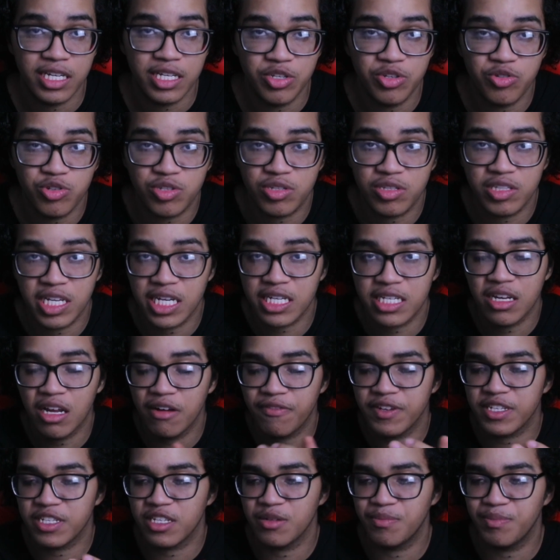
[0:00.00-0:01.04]
There's
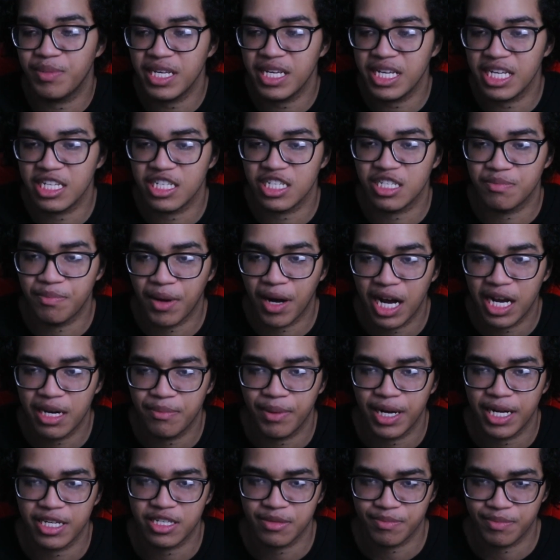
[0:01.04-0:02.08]
nothing to be inspired
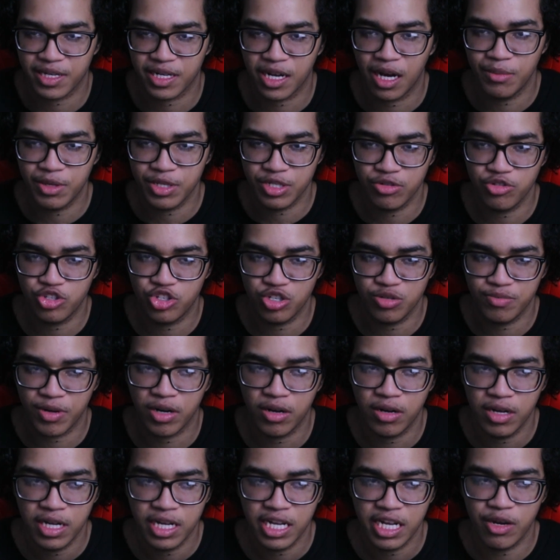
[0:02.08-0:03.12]
by to become a
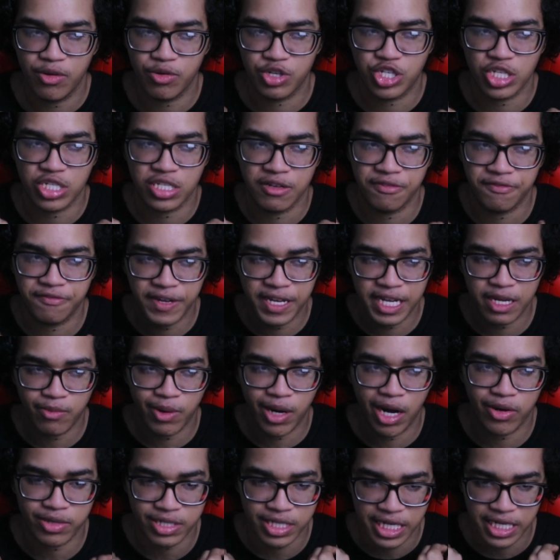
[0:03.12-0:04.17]
YouTuber. It was just a thing
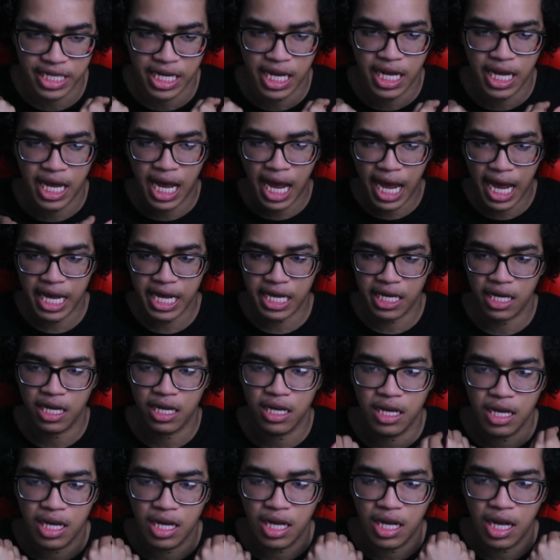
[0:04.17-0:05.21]
where I was like, hey,
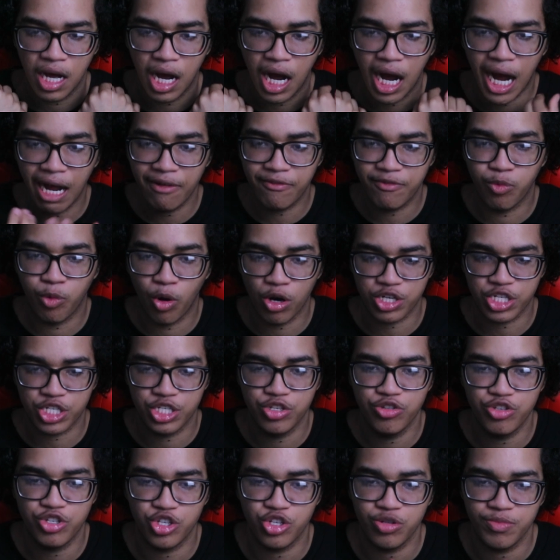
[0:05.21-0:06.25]
I've watched
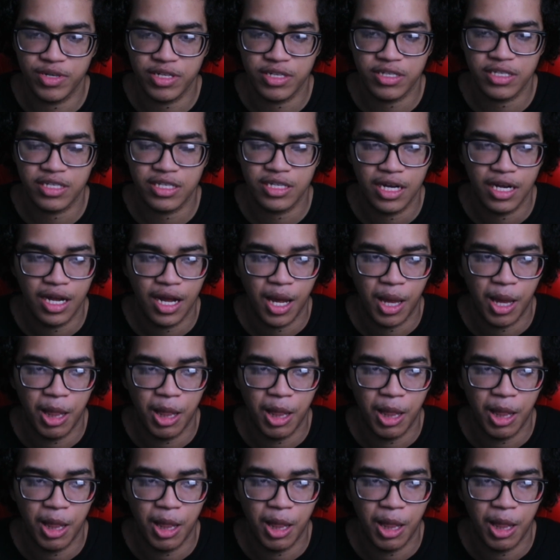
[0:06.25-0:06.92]
YouTubers.